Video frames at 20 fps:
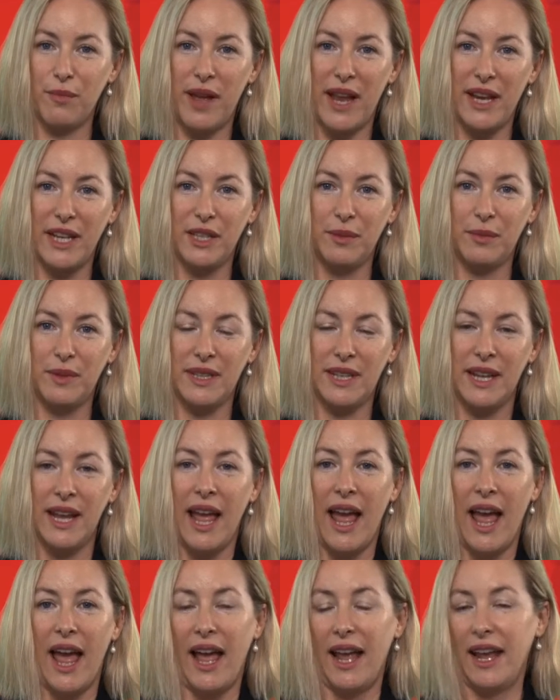Management
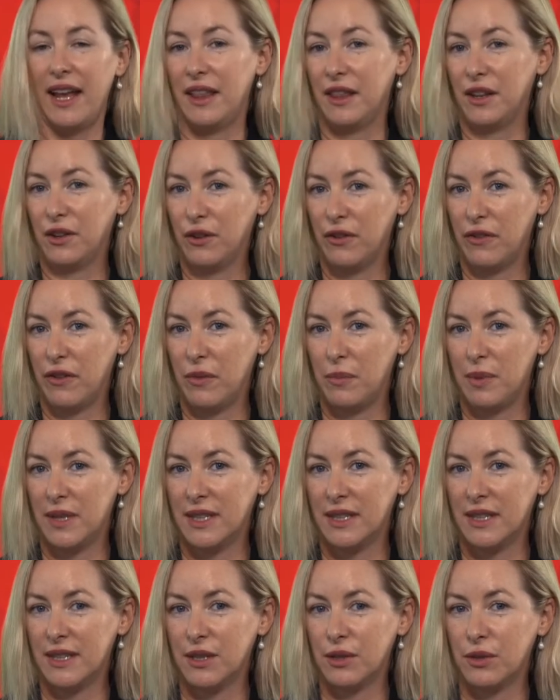in the Griffith
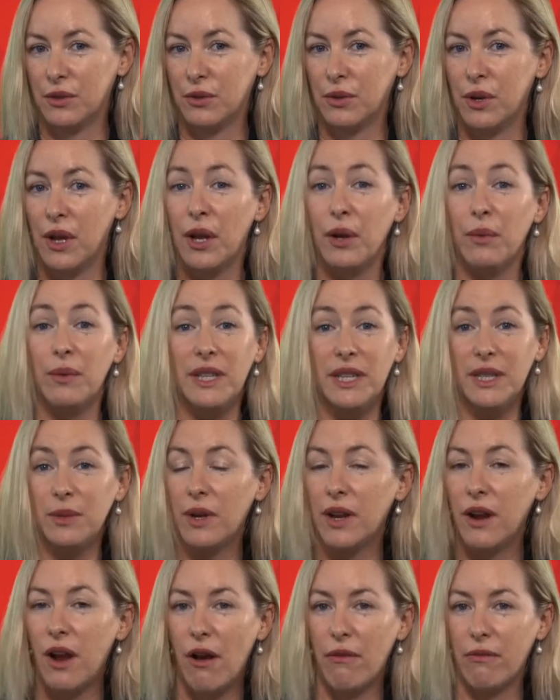Business School, which is
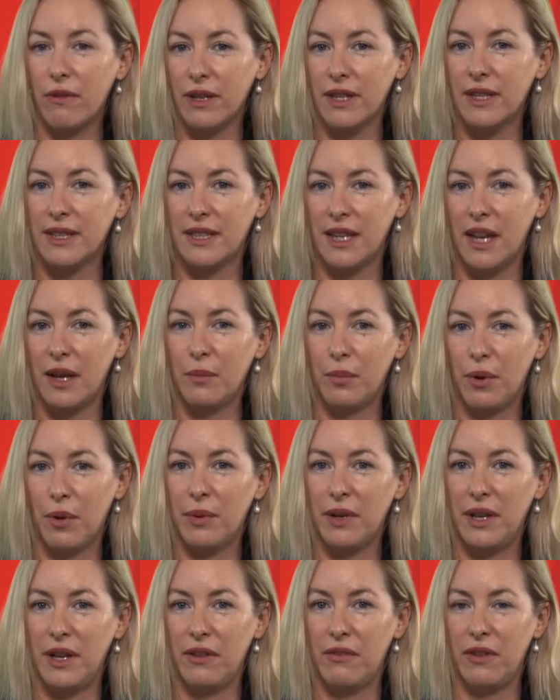where our real estate and
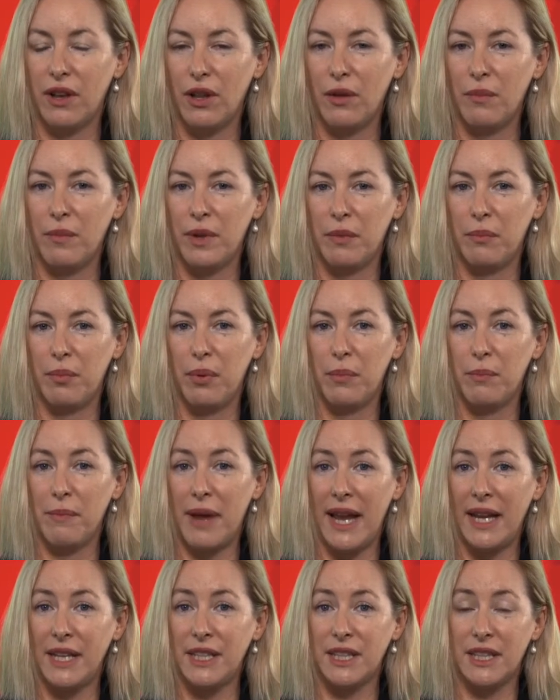property development
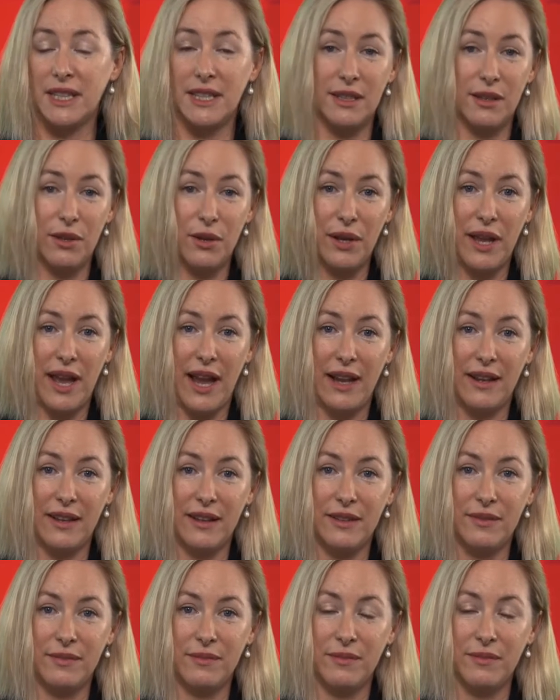major is located.
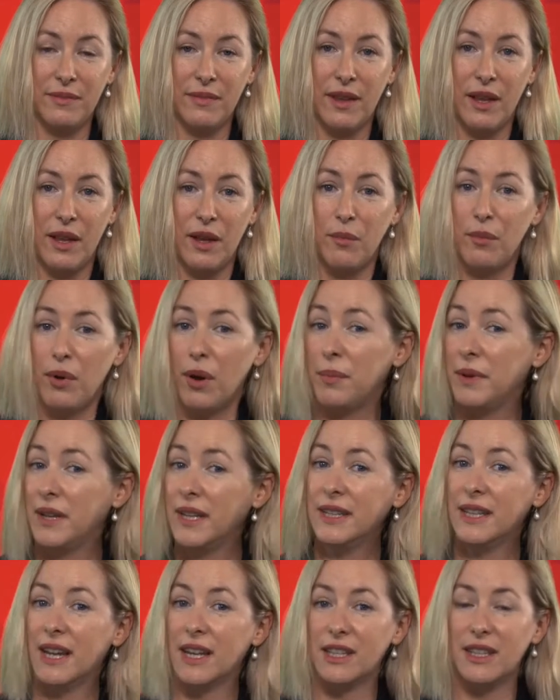Property
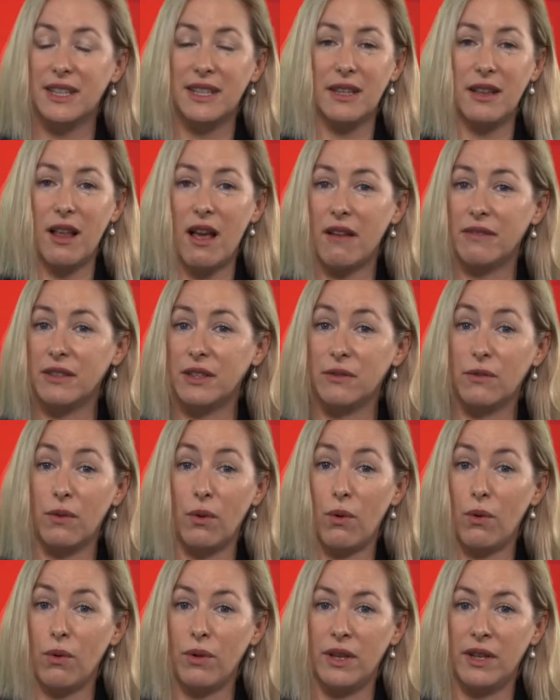touches the lives of
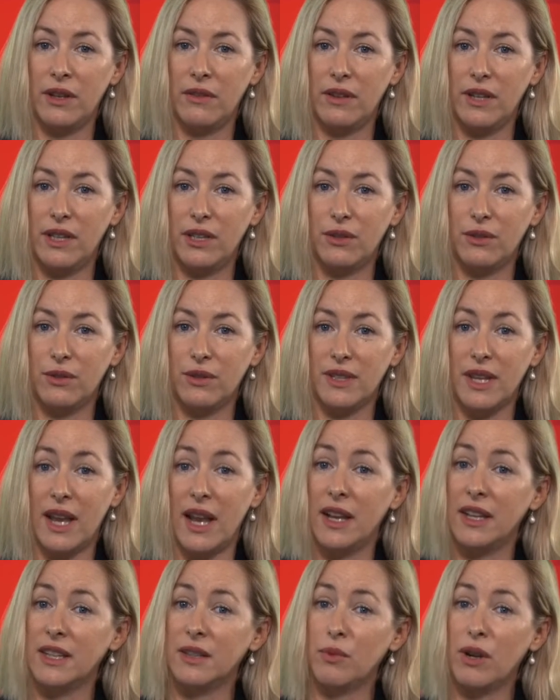all individuals and
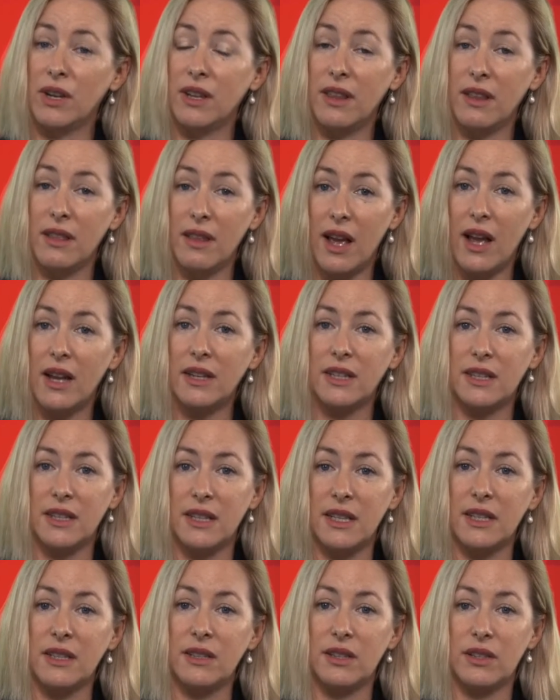is one of the largest
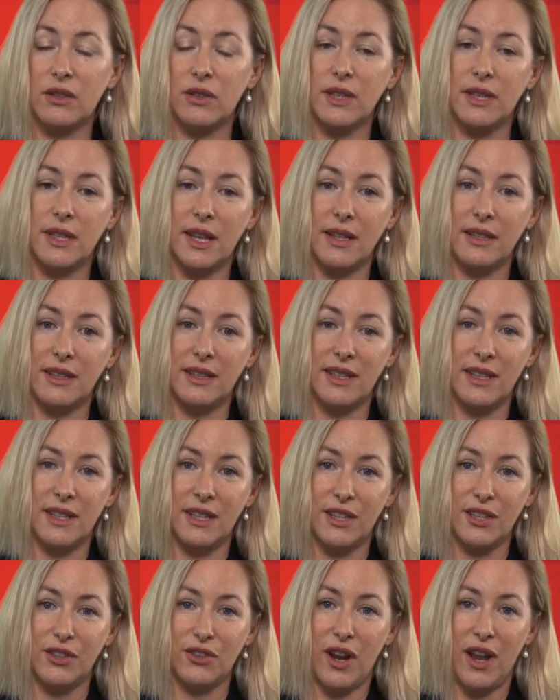industry sectors in
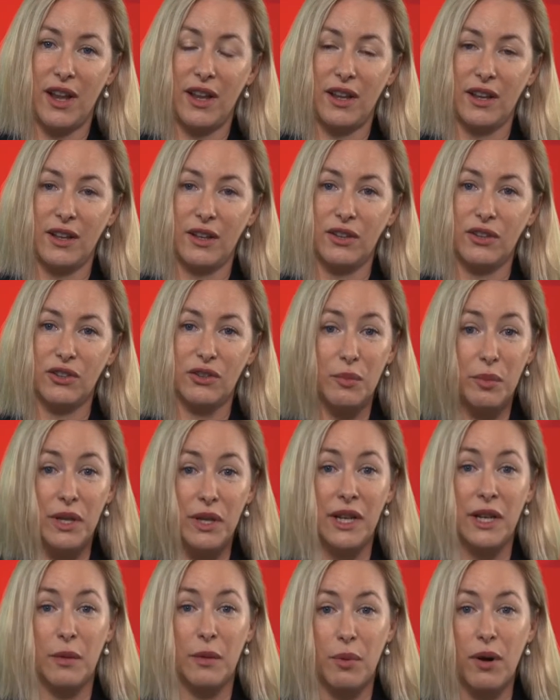Australia,
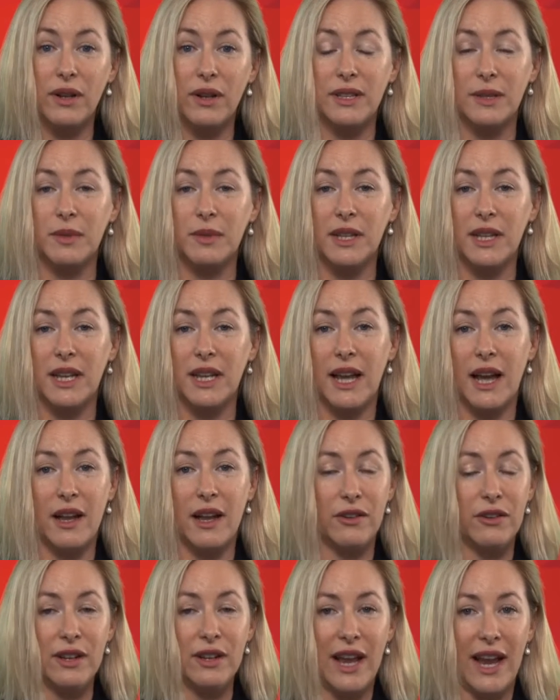contributing approximately
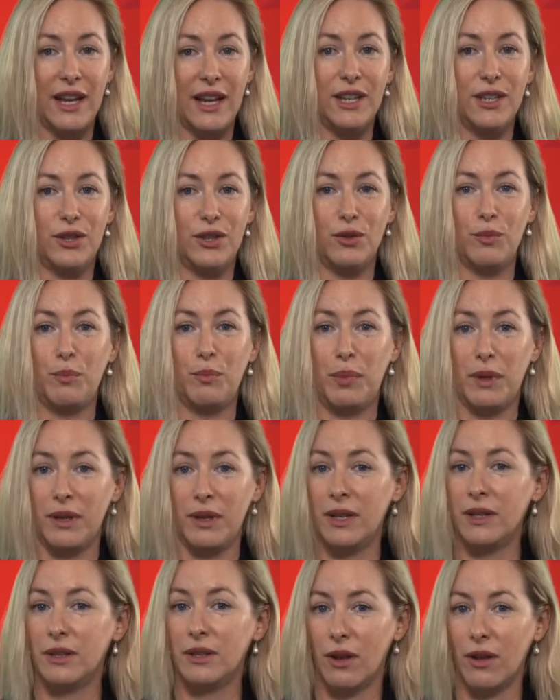$182
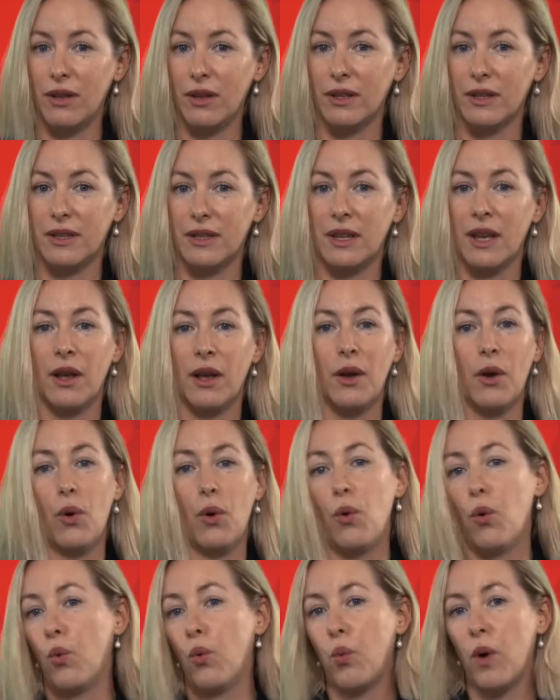billion,
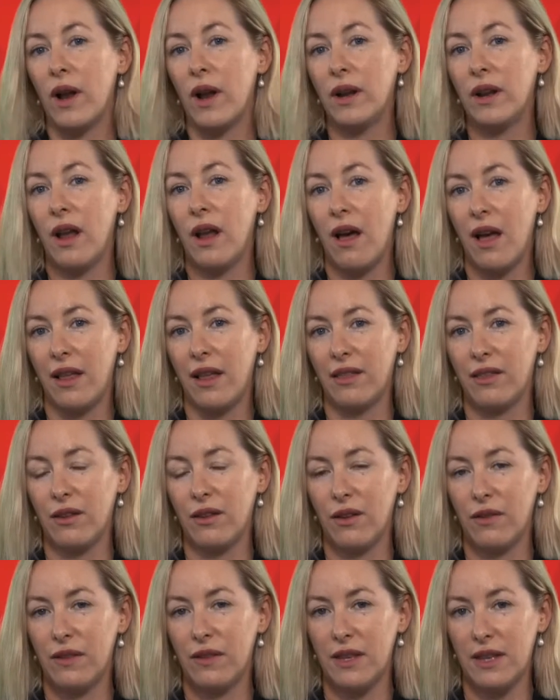or 1/9
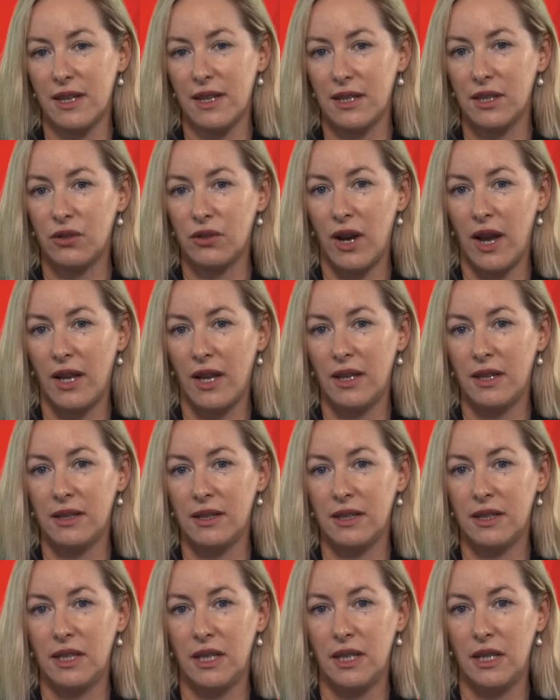of the Australia's
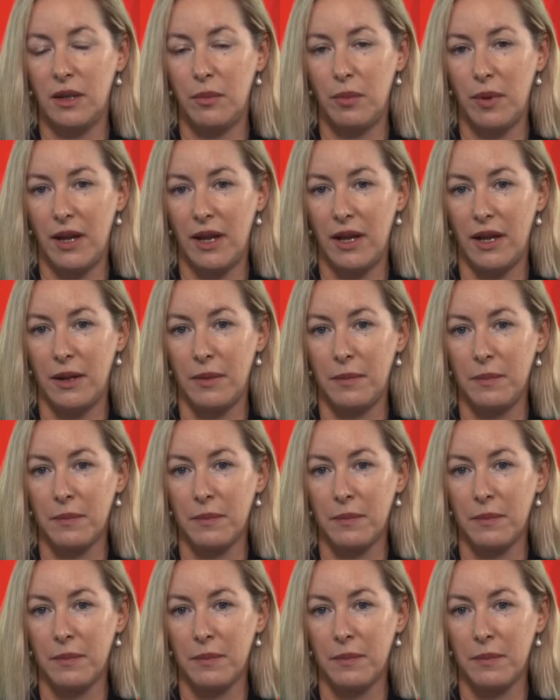GDP.